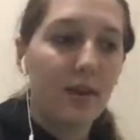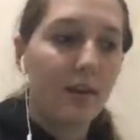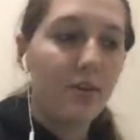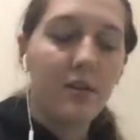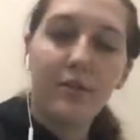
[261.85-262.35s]
I
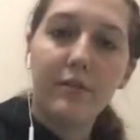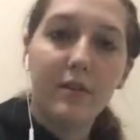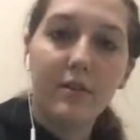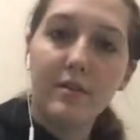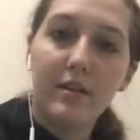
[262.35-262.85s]
could never
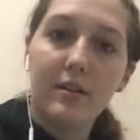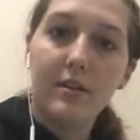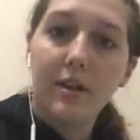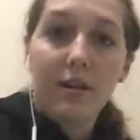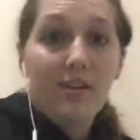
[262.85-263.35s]
understand it.
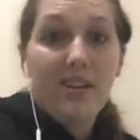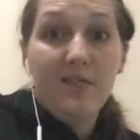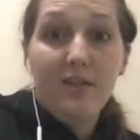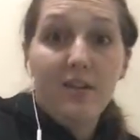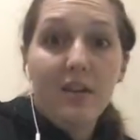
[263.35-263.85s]
I could
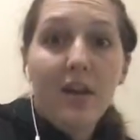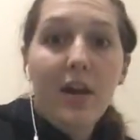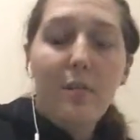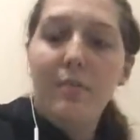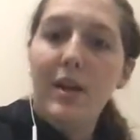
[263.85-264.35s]
never
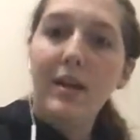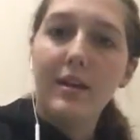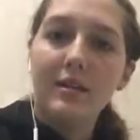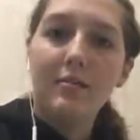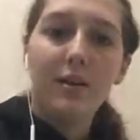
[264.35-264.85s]
make
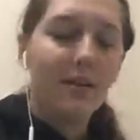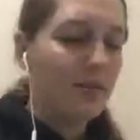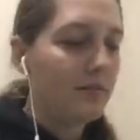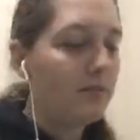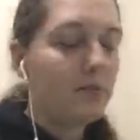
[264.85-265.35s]
it. So I
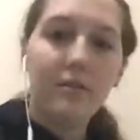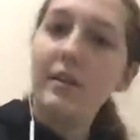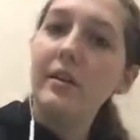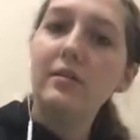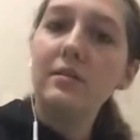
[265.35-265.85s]
said, screw
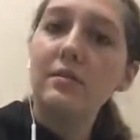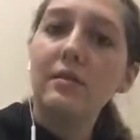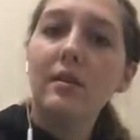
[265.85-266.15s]
this.